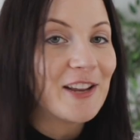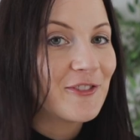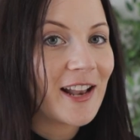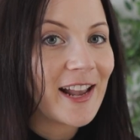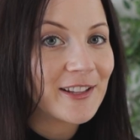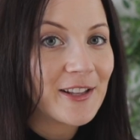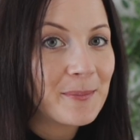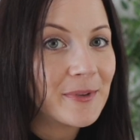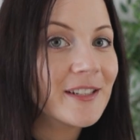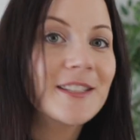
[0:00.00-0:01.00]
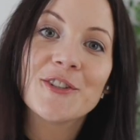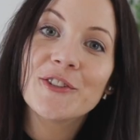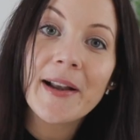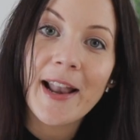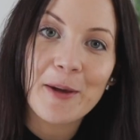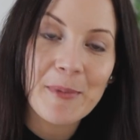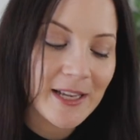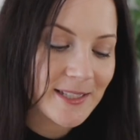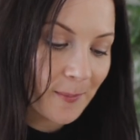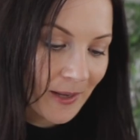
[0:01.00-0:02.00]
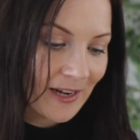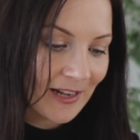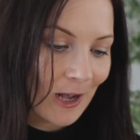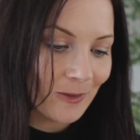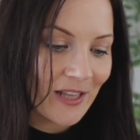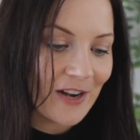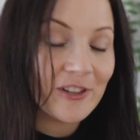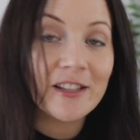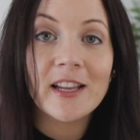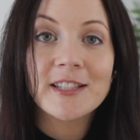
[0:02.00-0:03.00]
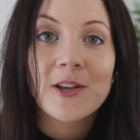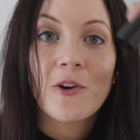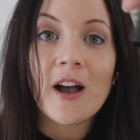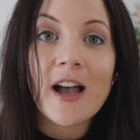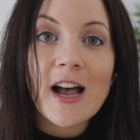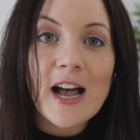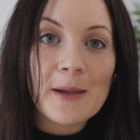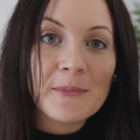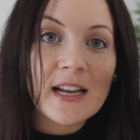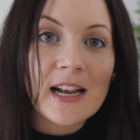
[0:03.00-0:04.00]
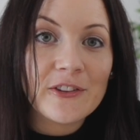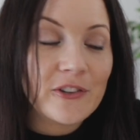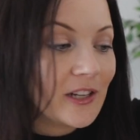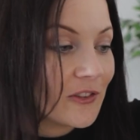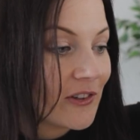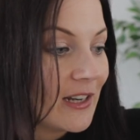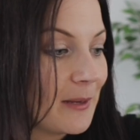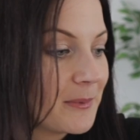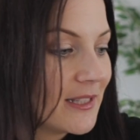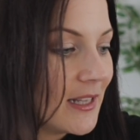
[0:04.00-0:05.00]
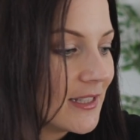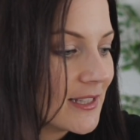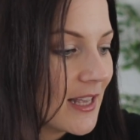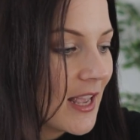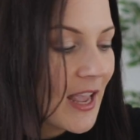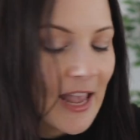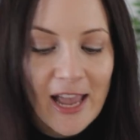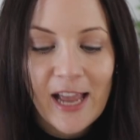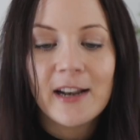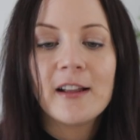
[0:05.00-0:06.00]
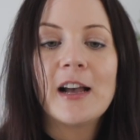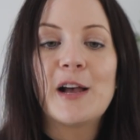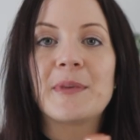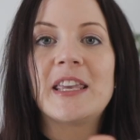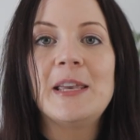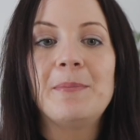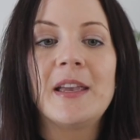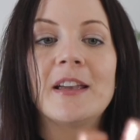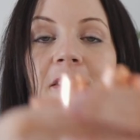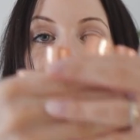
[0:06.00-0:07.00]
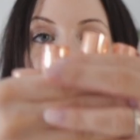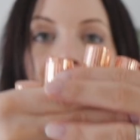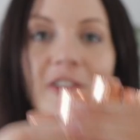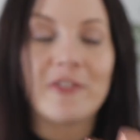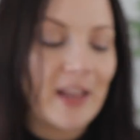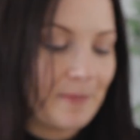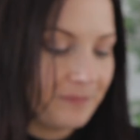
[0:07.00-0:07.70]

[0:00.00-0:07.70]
if you like the numbers, you're in luck because I'm gonna count everything. So I'm decluttering 3 lipsticks, and I'm keeping 5 of them.